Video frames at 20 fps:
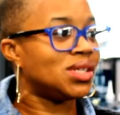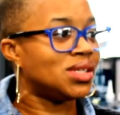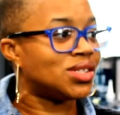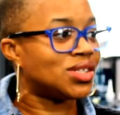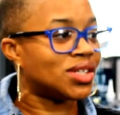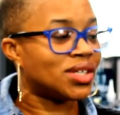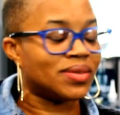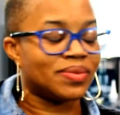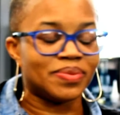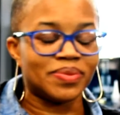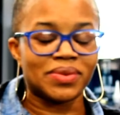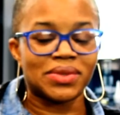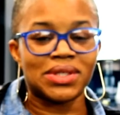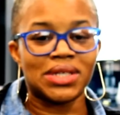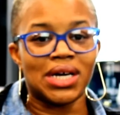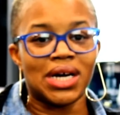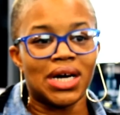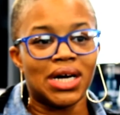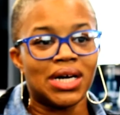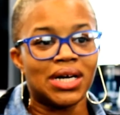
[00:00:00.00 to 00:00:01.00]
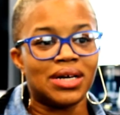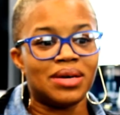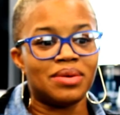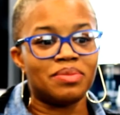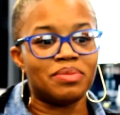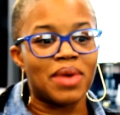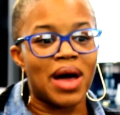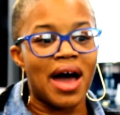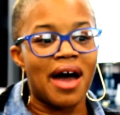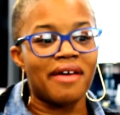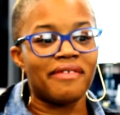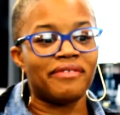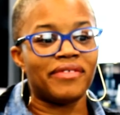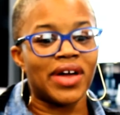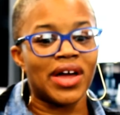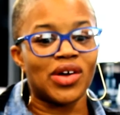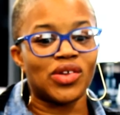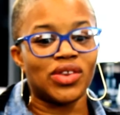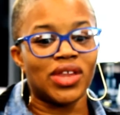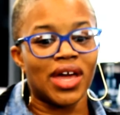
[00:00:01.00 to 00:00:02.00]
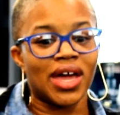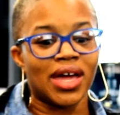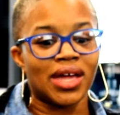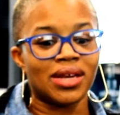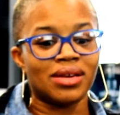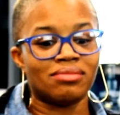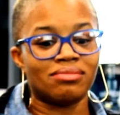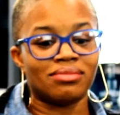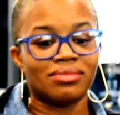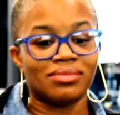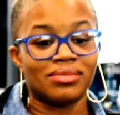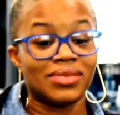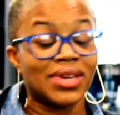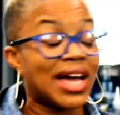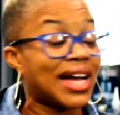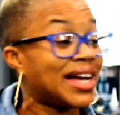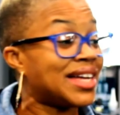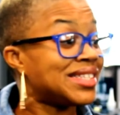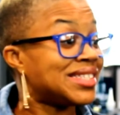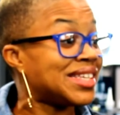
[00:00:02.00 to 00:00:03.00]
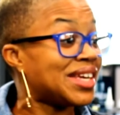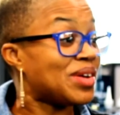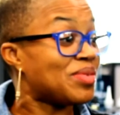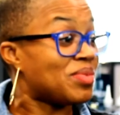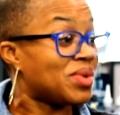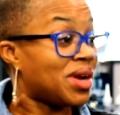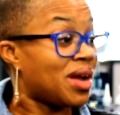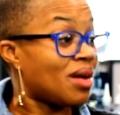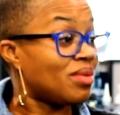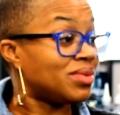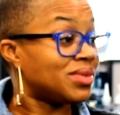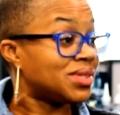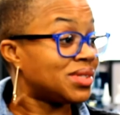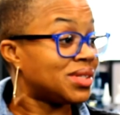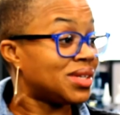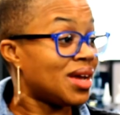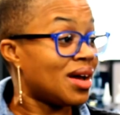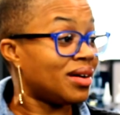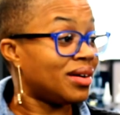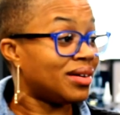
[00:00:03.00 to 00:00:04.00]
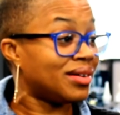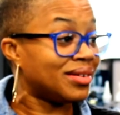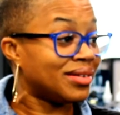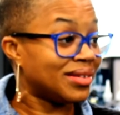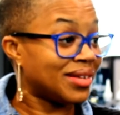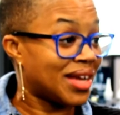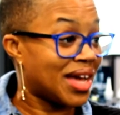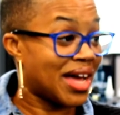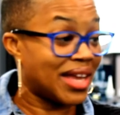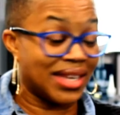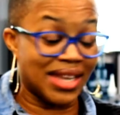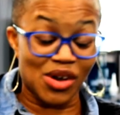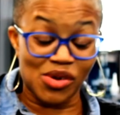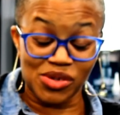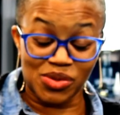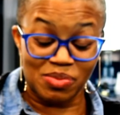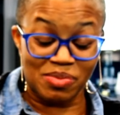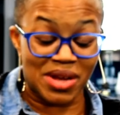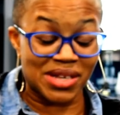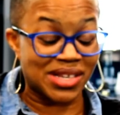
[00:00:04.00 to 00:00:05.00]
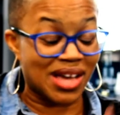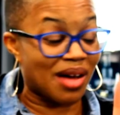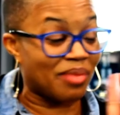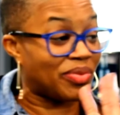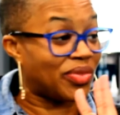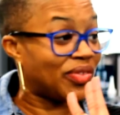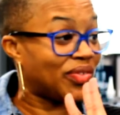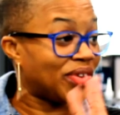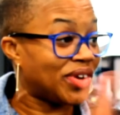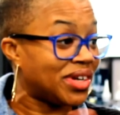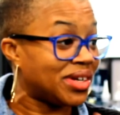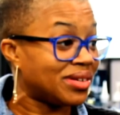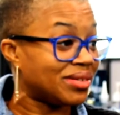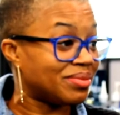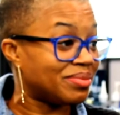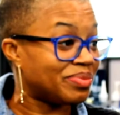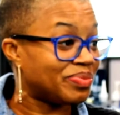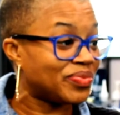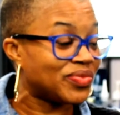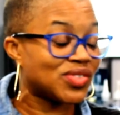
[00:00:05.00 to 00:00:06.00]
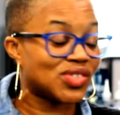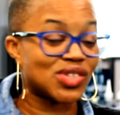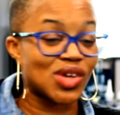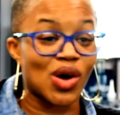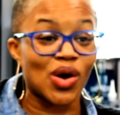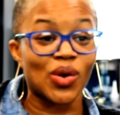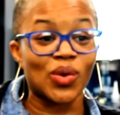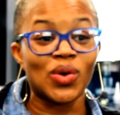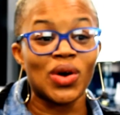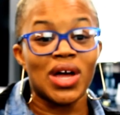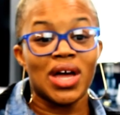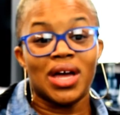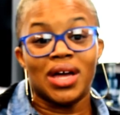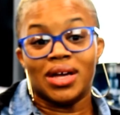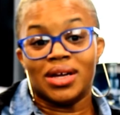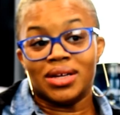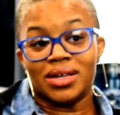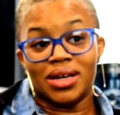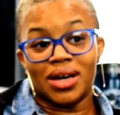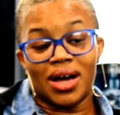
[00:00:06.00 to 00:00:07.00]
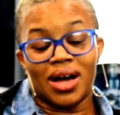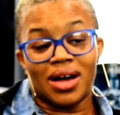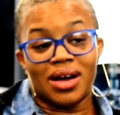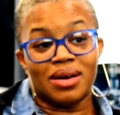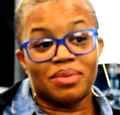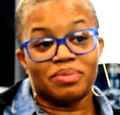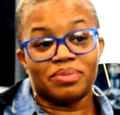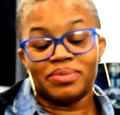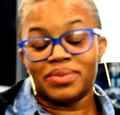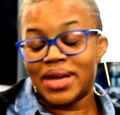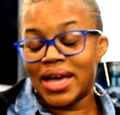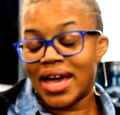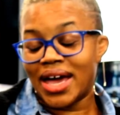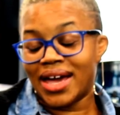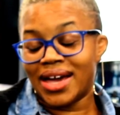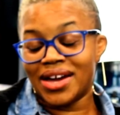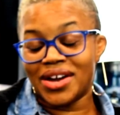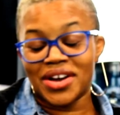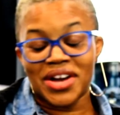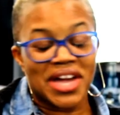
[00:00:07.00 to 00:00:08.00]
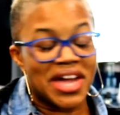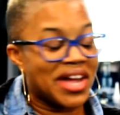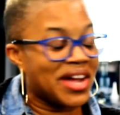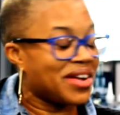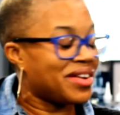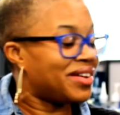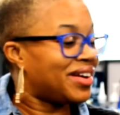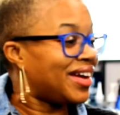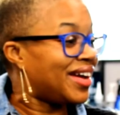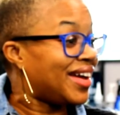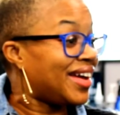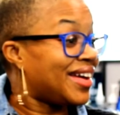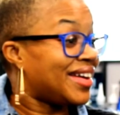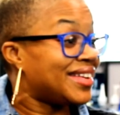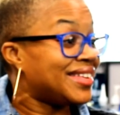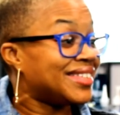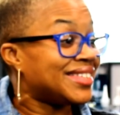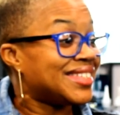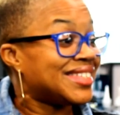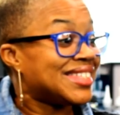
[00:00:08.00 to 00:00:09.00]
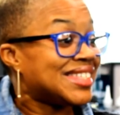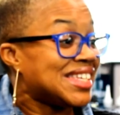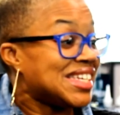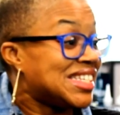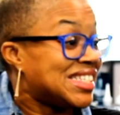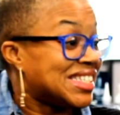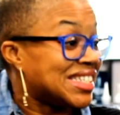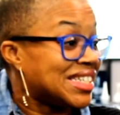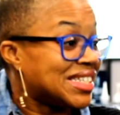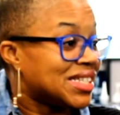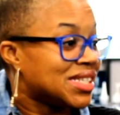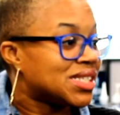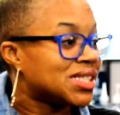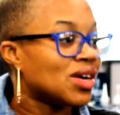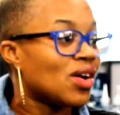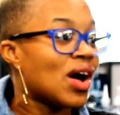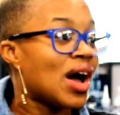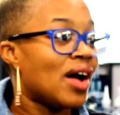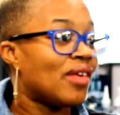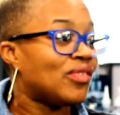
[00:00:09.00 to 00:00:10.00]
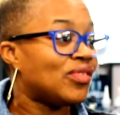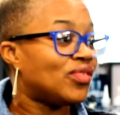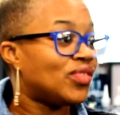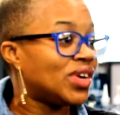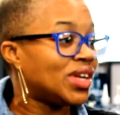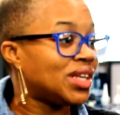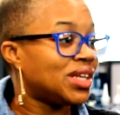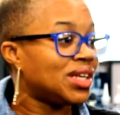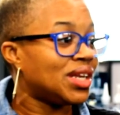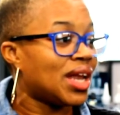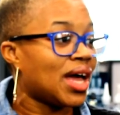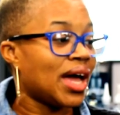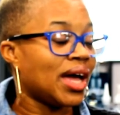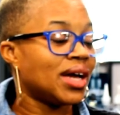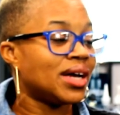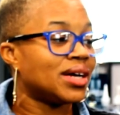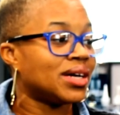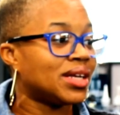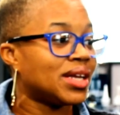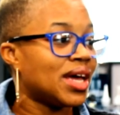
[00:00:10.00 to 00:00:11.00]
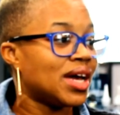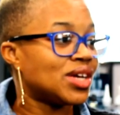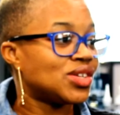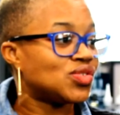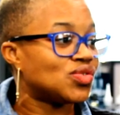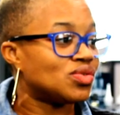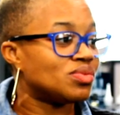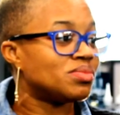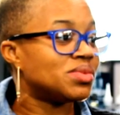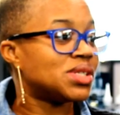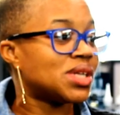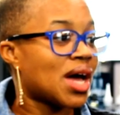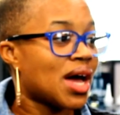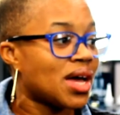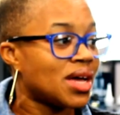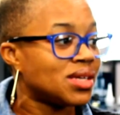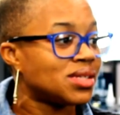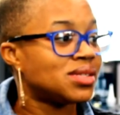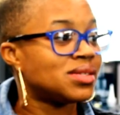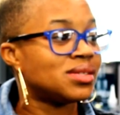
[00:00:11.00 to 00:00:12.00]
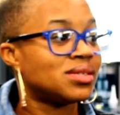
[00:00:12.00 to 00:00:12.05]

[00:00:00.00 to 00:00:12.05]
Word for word: teaching. Okay. Um, I found that, like I said, when I was younger, mm-hmm. that was my top three. So um, hair, hair, and teaching. So I really like a classroom size.